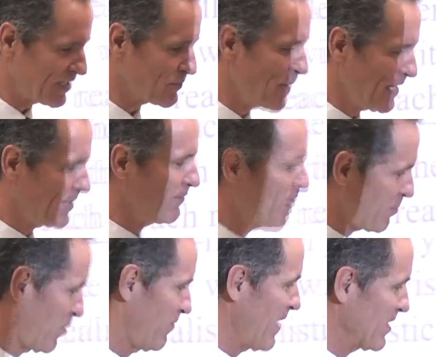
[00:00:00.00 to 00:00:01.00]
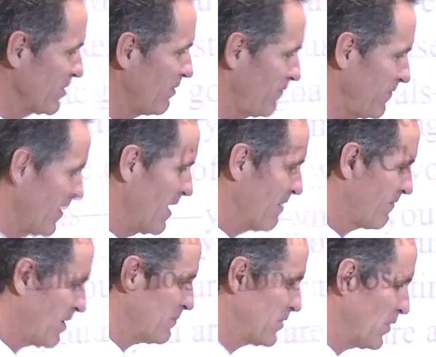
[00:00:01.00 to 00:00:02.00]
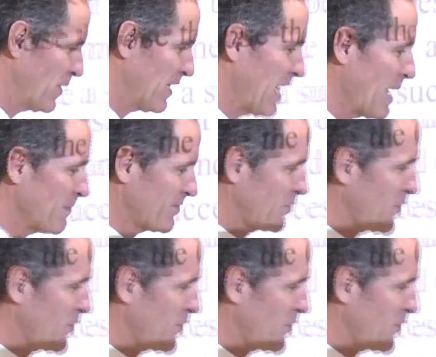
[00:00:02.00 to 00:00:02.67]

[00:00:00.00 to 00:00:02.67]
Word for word: this: much of what professional firms do in the name of